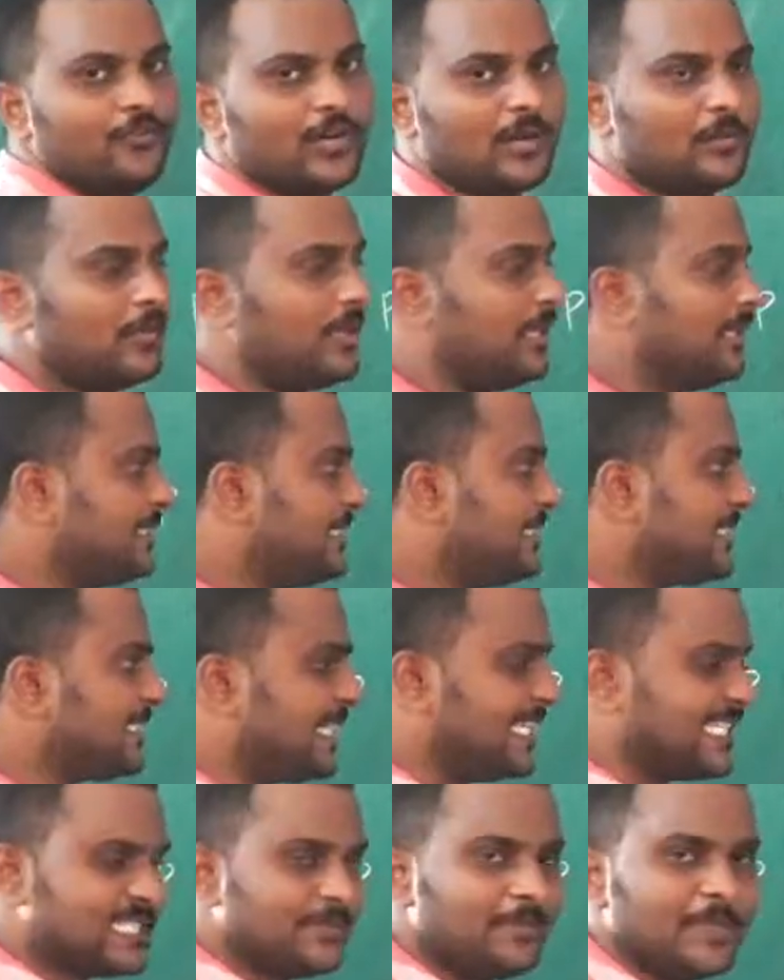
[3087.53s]
formula. This is
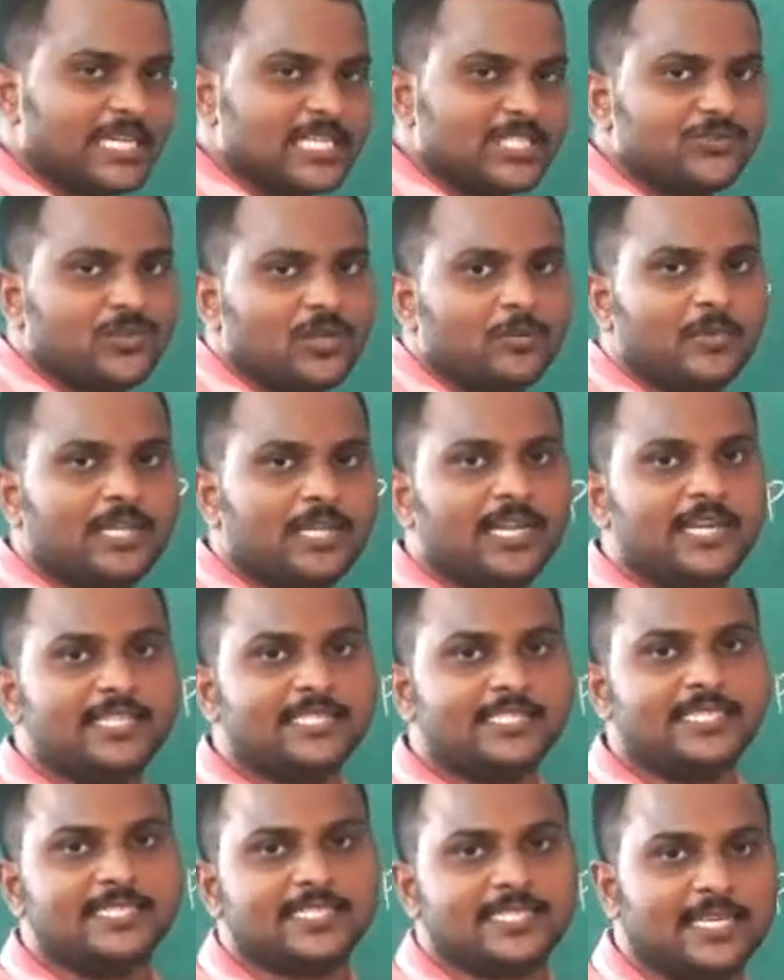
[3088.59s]
lens maker's formula and
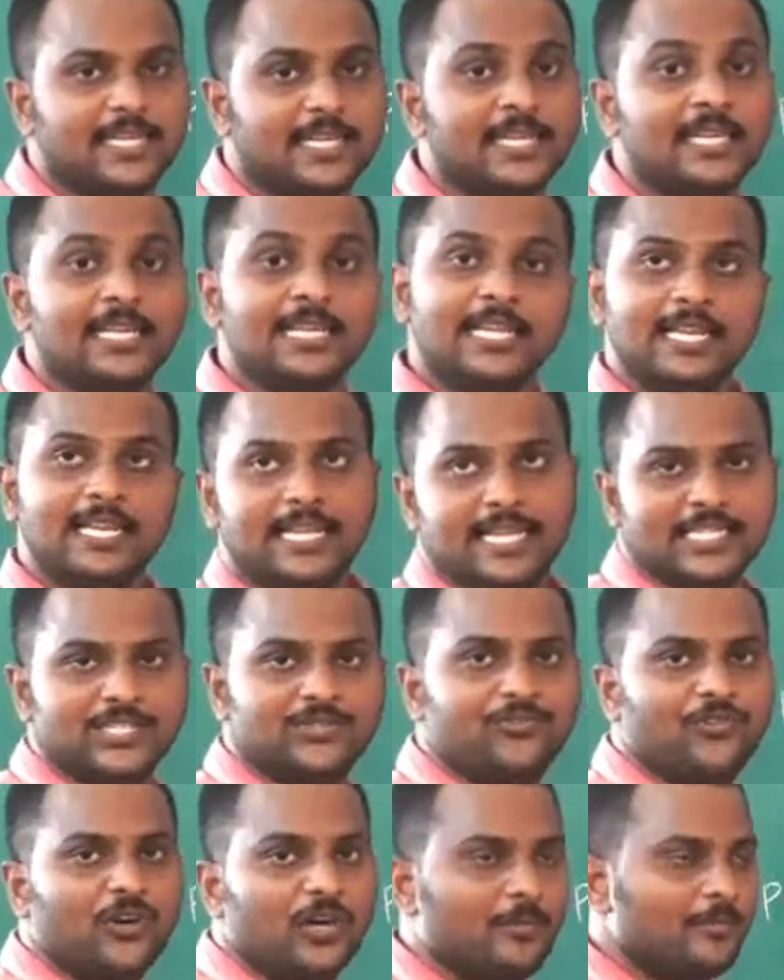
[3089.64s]
this is a lens
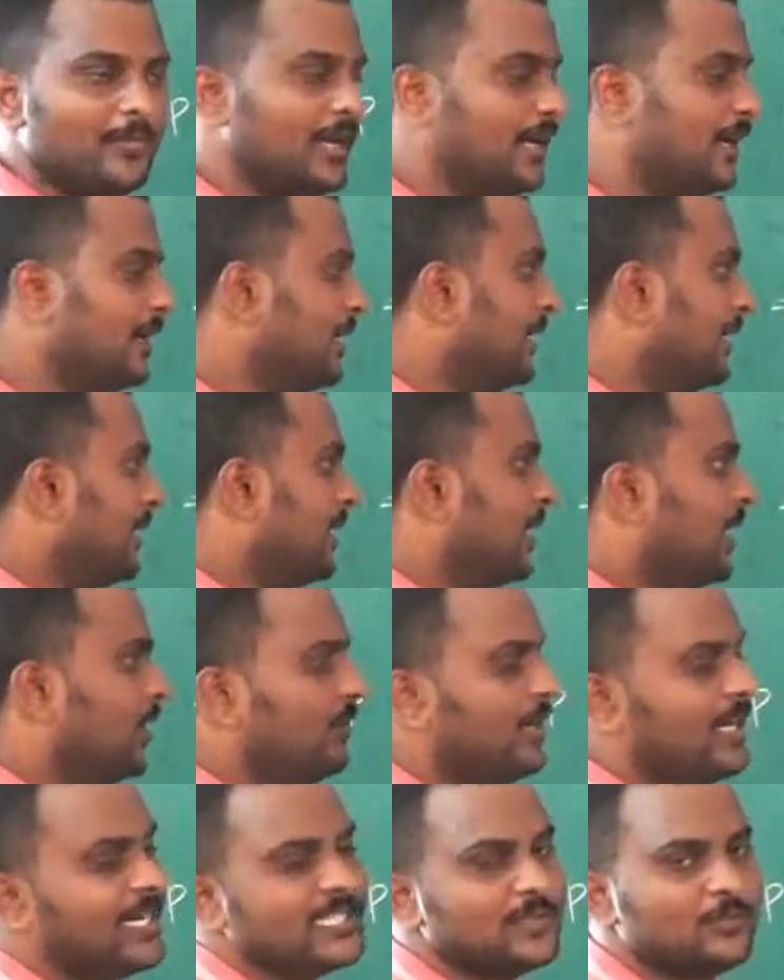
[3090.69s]
formula. Now
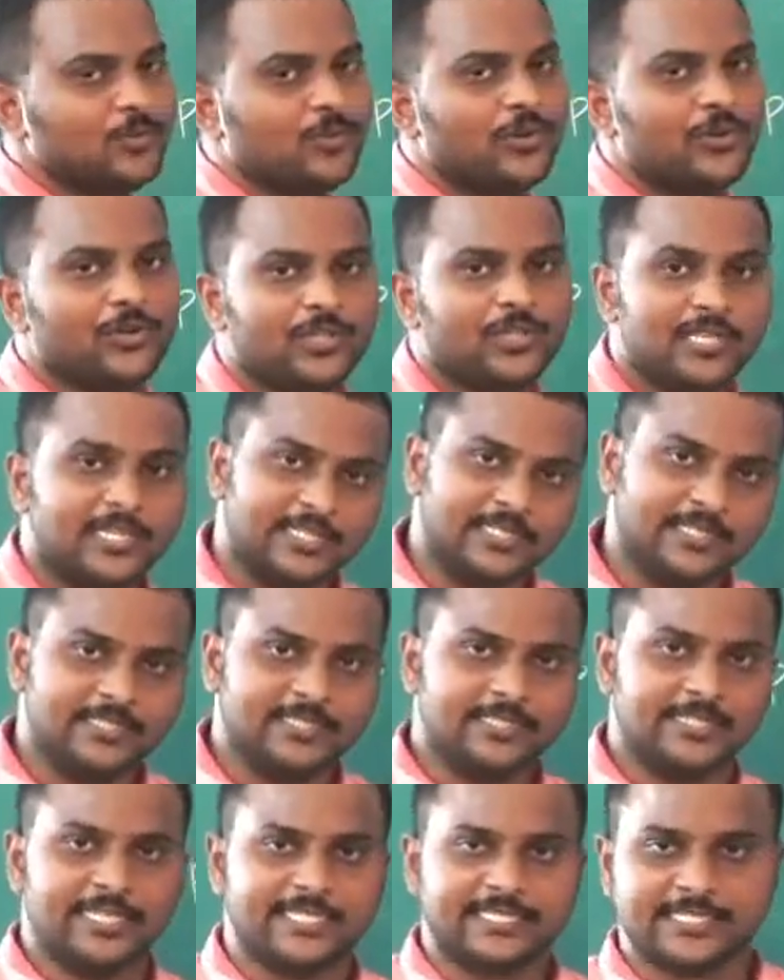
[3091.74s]
let us move on to
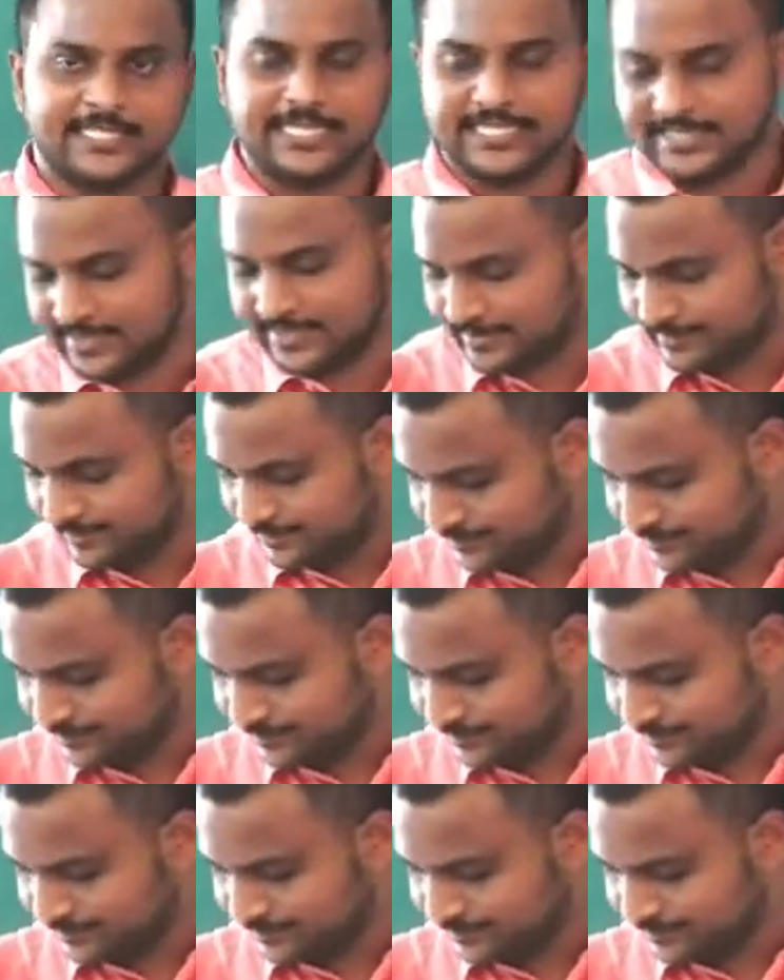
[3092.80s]
the next lesson.